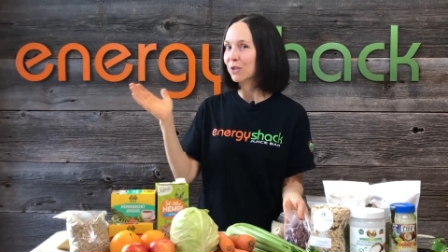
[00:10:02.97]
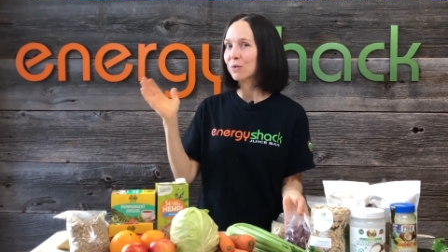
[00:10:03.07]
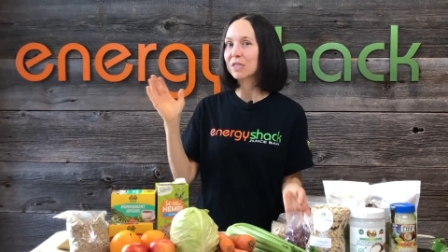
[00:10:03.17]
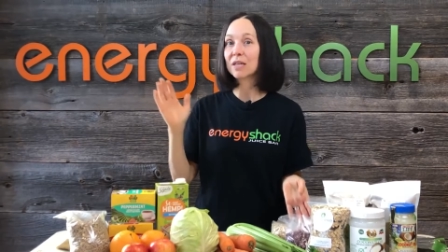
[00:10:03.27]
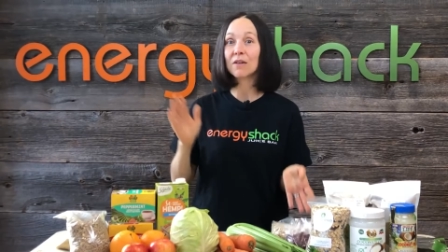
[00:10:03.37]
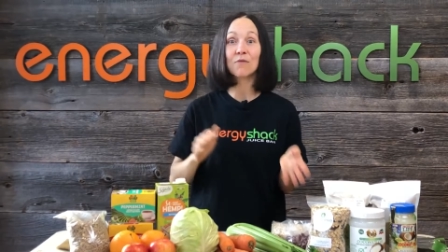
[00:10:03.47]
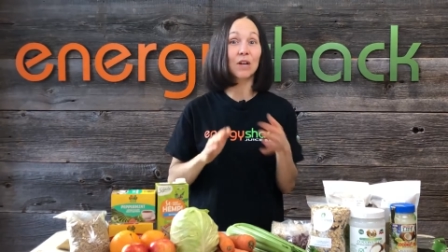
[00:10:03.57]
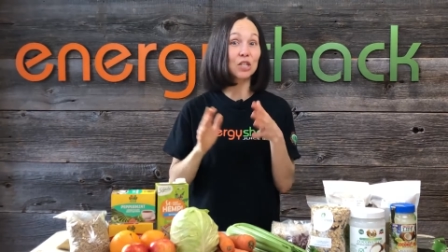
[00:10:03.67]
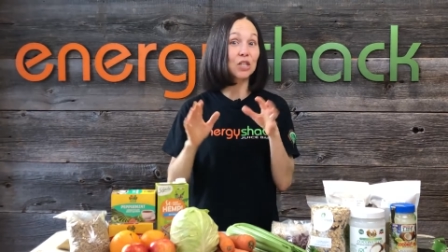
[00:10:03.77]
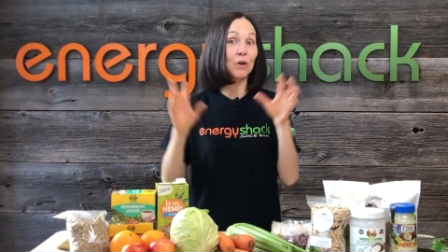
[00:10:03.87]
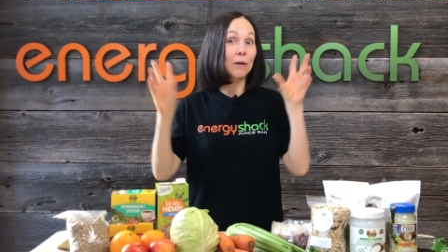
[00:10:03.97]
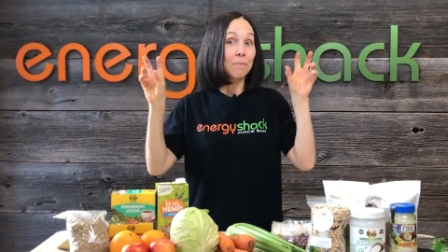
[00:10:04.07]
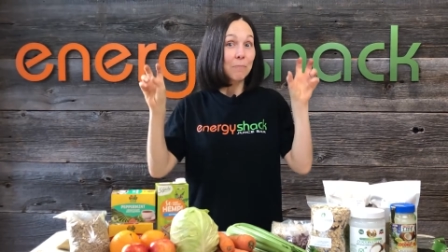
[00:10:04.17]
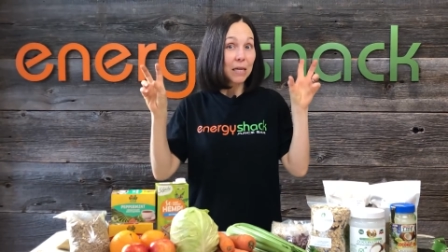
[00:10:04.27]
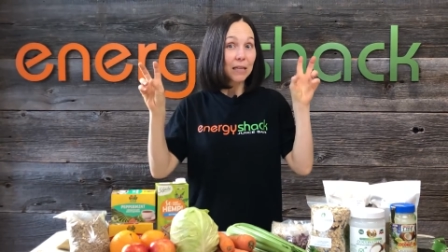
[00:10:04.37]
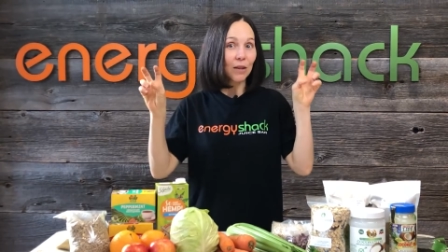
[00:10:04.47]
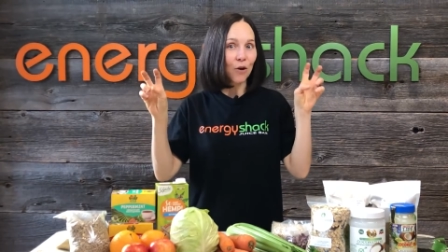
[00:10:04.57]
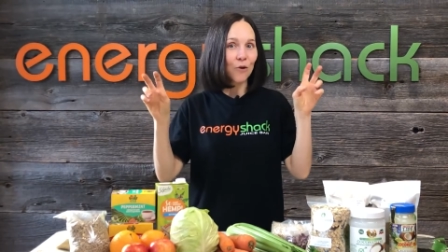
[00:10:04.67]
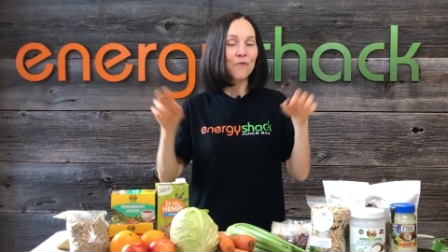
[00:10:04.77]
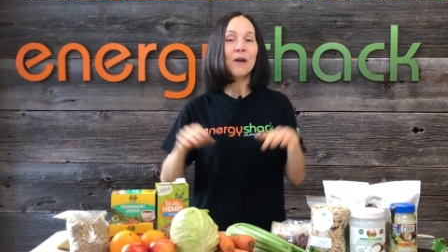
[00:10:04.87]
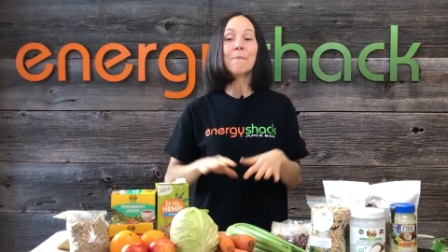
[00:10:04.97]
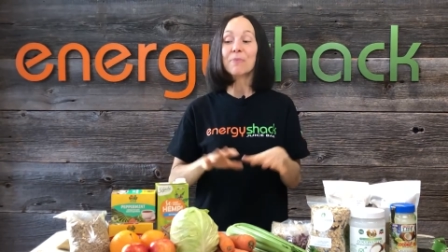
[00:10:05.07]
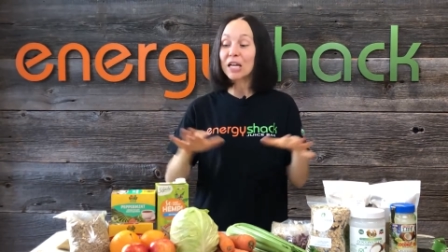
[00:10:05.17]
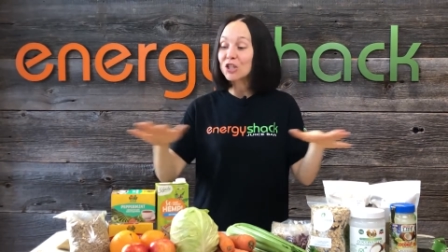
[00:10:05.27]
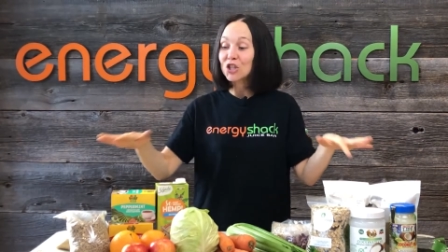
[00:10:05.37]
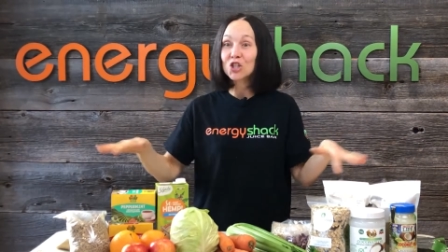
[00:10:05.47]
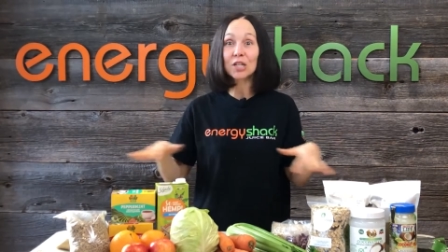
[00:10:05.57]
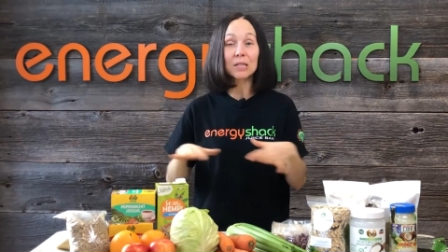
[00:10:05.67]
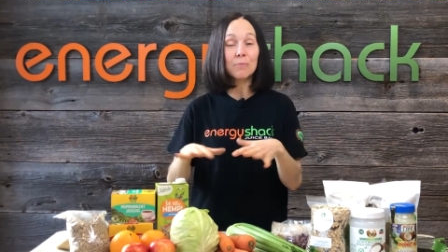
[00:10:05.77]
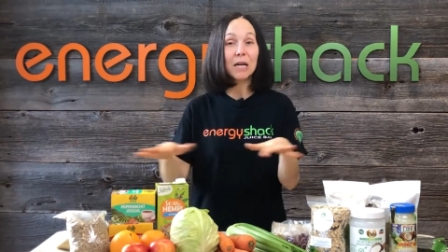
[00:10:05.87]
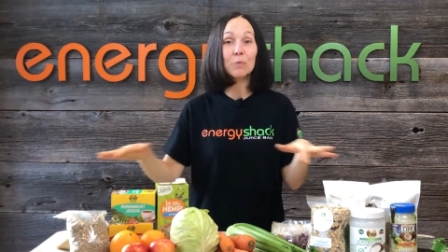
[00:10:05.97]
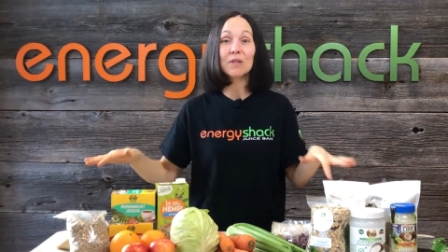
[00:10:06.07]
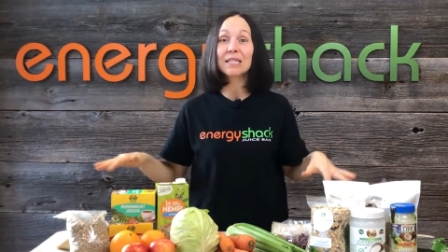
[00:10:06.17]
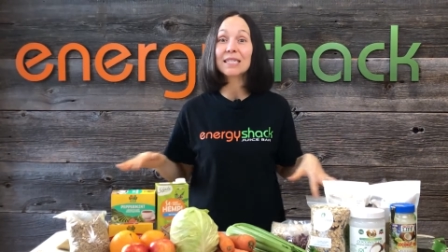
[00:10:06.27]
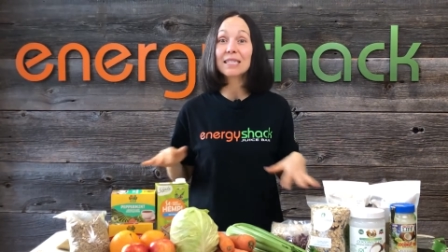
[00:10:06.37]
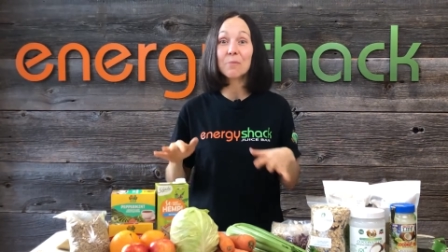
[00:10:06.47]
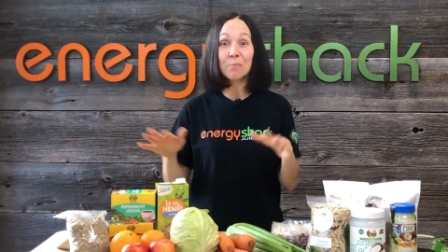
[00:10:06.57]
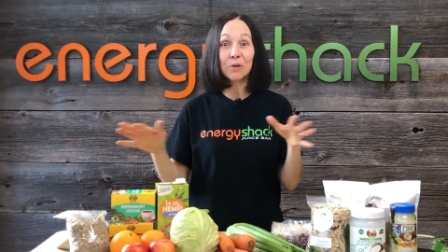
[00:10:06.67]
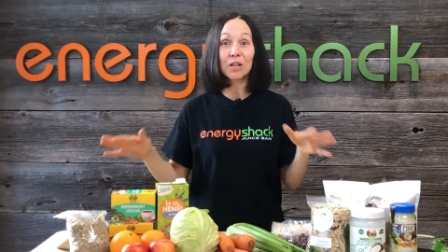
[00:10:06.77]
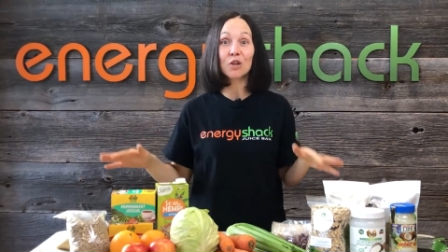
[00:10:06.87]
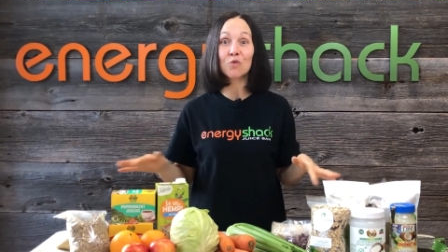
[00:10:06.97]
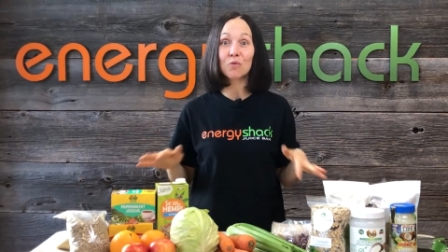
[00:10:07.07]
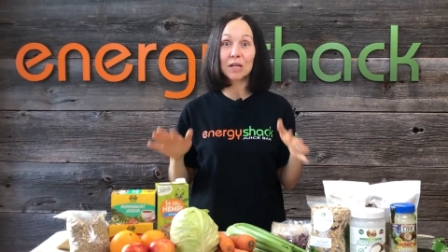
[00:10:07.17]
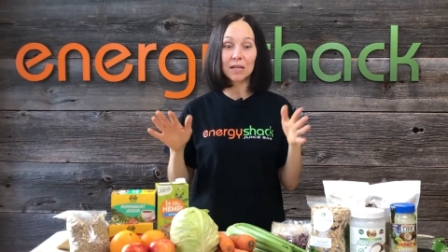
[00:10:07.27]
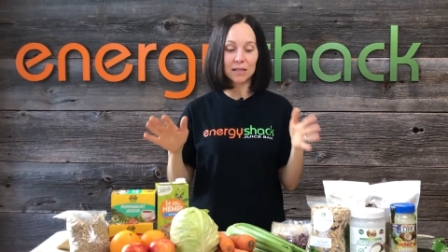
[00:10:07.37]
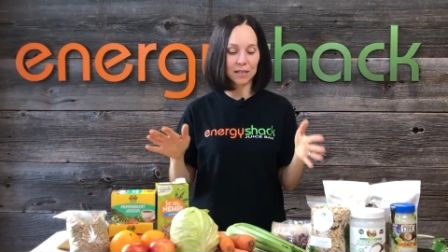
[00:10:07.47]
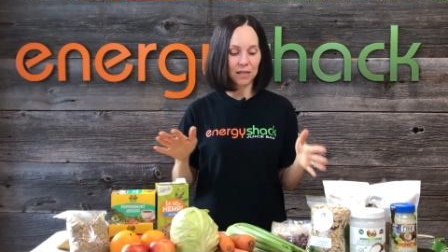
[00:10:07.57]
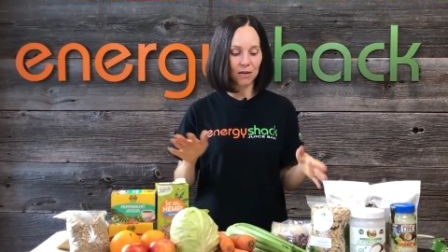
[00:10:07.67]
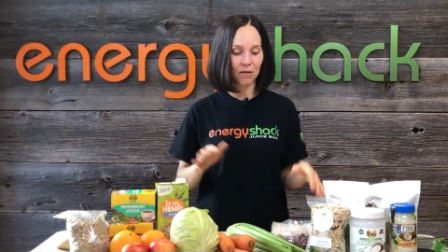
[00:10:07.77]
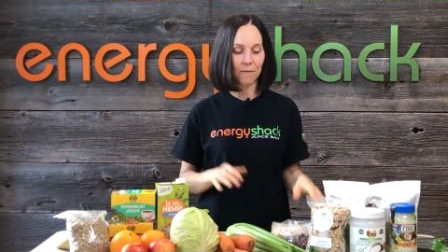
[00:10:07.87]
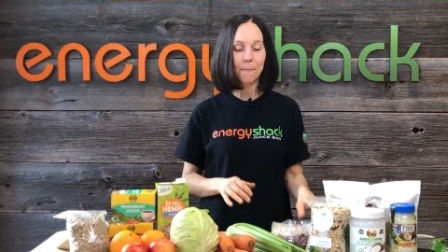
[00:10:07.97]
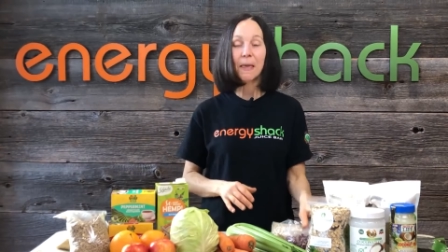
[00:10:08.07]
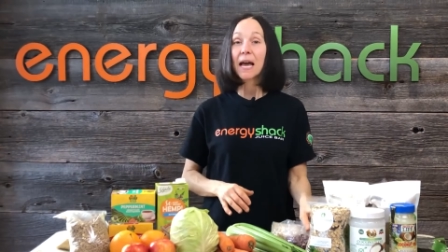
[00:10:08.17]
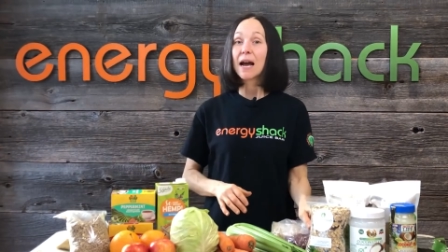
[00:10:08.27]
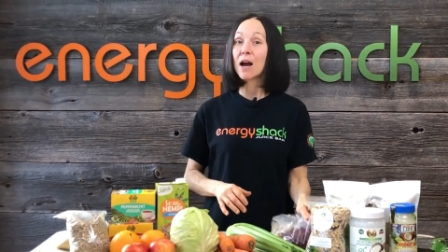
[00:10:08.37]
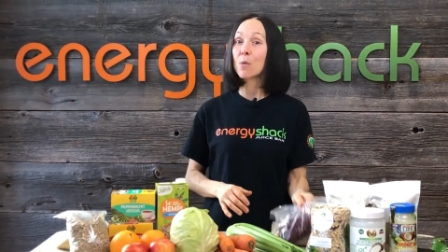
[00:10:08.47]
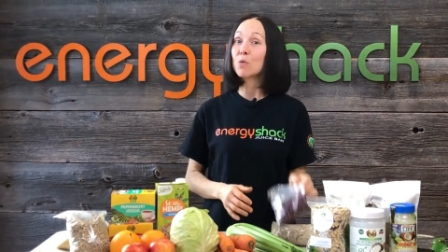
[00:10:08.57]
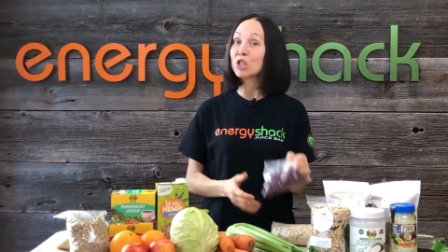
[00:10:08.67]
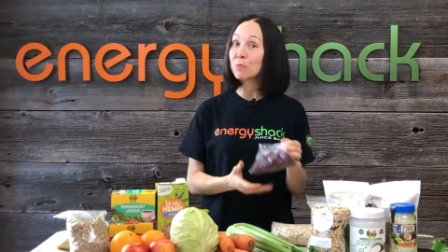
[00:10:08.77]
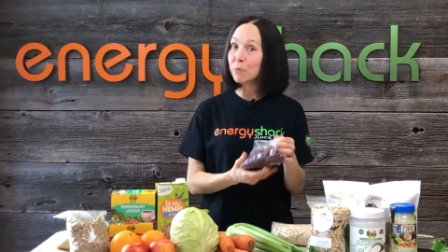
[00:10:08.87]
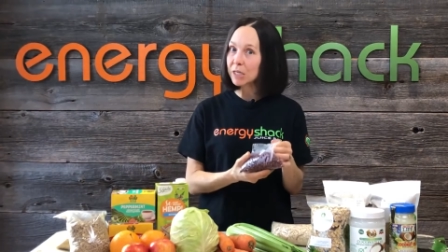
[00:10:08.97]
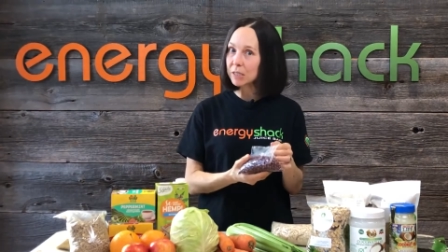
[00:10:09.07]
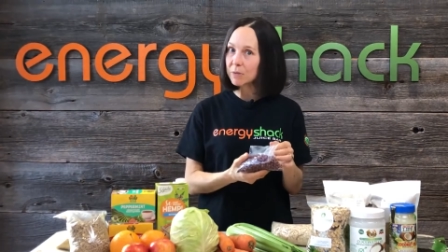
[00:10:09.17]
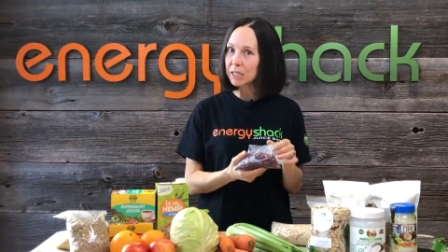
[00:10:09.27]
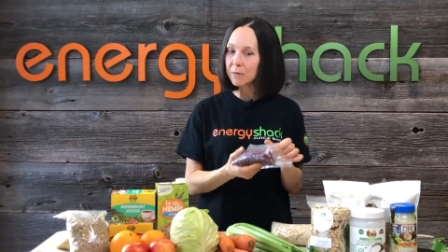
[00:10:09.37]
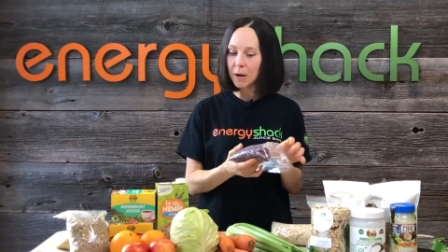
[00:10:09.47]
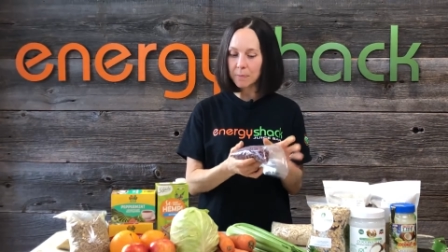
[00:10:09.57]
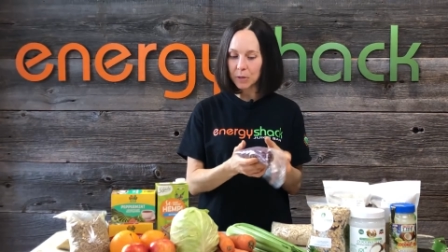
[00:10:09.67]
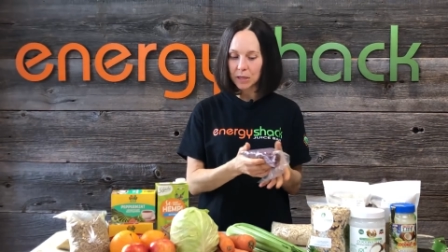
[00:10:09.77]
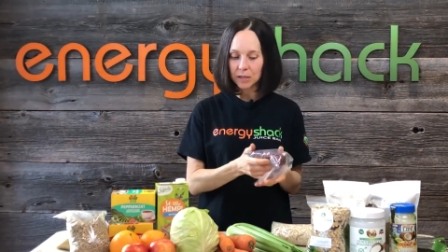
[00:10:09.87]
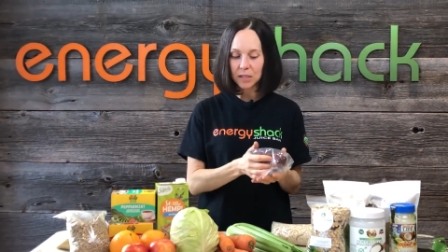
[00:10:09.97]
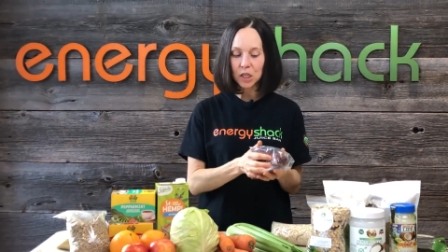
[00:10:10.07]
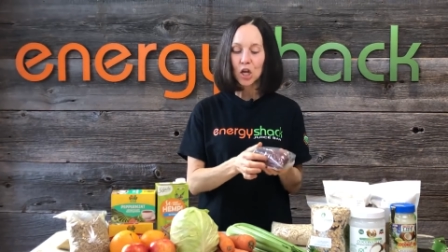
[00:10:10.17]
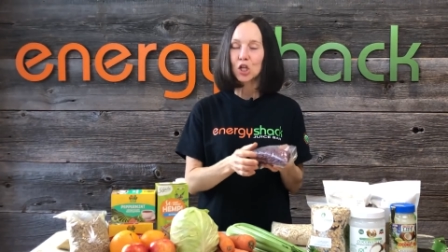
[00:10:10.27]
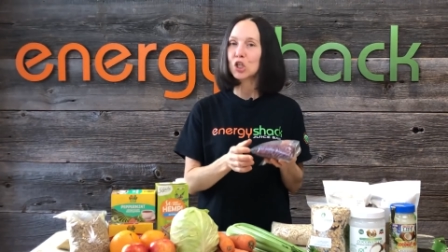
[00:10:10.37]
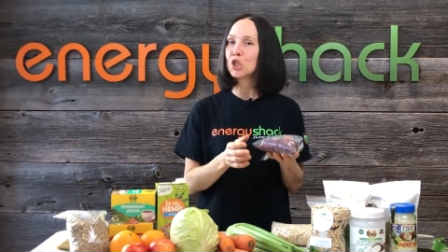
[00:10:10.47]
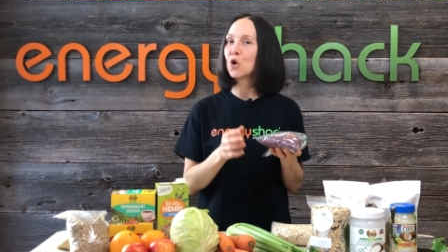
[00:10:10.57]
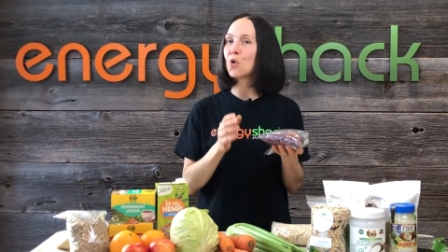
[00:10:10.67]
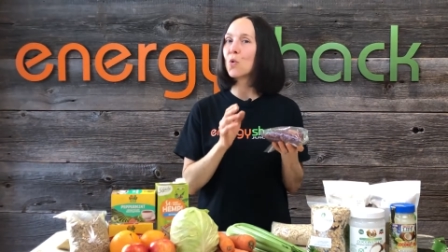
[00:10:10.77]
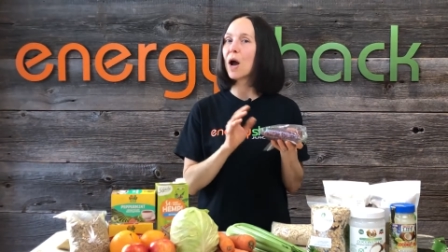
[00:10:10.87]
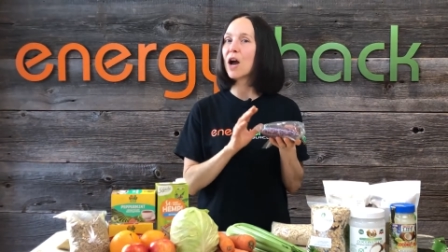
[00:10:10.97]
So it's a vegetarian meat loaf that's just made with these simple ingredients here. Which brings me to my beans. So